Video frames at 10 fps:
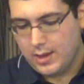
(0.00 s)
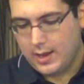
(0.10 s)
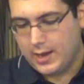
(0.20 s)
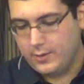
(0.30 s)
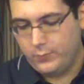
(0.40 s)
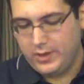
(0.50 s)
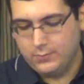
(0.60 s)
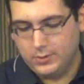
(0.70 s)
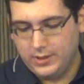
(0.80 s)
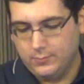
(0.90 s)

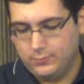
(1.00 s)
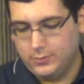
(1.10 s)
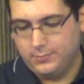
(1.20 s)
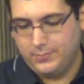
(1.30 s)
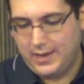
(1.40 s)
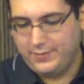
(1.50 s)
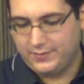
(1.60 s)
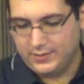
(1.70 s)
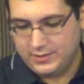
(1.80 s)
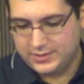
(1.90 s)
it will
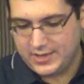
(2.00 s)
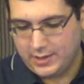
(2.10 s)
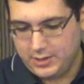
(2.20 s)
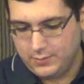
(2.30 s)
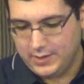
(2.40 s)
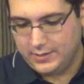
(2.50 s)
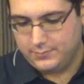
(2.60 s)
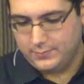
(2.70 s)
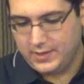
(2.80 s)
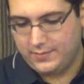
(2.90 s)
obviously just tell you that
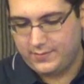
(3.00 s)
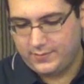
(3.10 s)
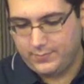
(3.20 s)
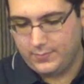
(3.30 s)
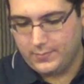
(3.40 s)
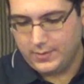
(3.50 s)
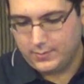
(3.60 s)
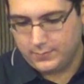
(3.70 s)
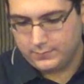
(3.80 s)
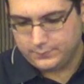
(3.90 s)
it's
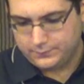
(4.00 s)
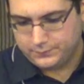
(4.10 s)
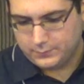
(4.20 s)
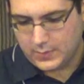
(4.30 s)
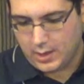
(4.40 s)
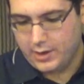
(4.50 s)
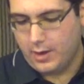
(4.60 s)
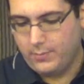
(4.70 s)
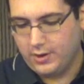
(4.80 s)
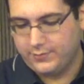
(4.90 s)
an
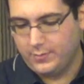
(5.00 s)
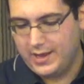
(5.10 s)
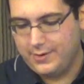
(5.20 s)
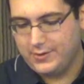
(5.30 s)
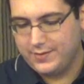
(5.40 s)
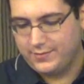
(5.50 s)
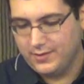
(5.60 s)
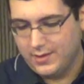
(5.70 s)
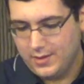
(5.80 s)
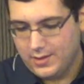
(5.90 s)
unparsable address,
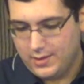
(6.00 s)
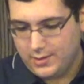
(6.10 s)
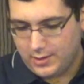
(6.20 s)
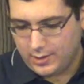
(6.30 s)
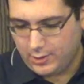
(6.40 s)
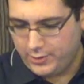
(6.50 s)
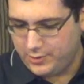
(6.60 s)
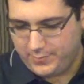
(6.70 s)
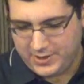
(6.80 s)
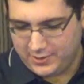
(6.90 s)

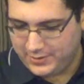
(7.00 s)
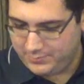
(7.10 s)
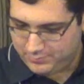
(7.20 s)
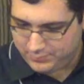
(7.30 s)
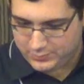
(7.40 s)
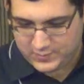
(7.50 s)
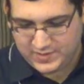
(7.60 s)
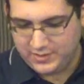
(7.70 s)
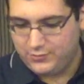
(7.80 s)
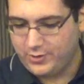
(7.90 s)
although it apparently
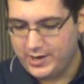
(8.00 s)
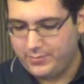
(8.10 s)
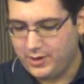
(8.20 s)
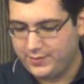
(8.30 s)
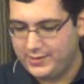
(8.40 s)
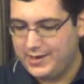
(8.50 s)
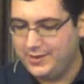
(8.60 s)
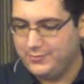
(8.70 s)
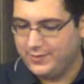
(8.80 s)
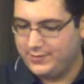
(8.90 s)
did try to parse that
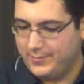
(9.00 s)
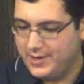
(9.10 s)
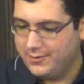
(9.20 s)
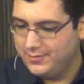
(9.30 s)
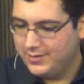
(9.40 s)
address somehow.